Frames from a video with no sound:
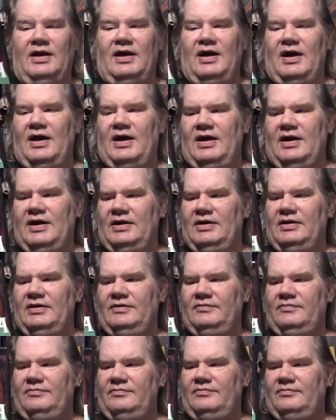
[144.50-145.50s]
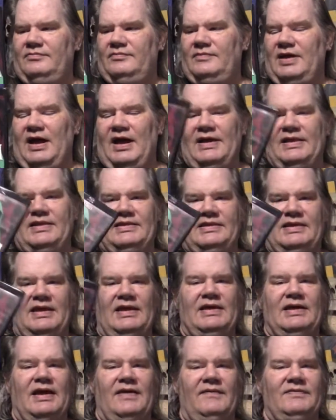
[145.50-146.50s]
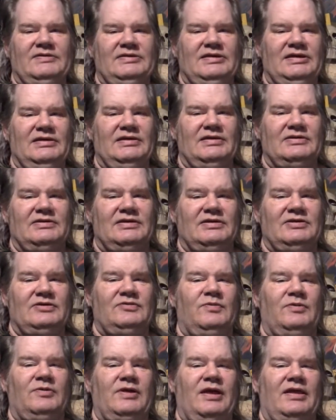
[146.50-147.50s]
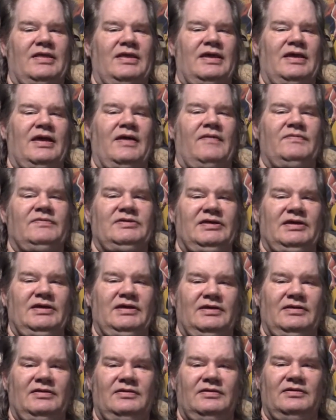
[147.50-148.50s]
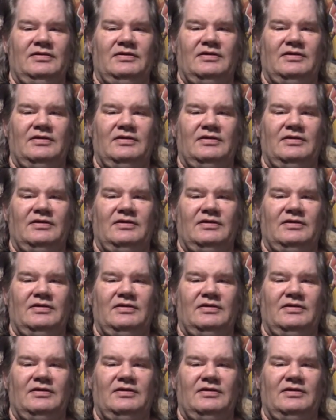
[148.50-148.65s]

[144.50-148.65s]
Uh, I think I've seen this. This is one I think I've seen.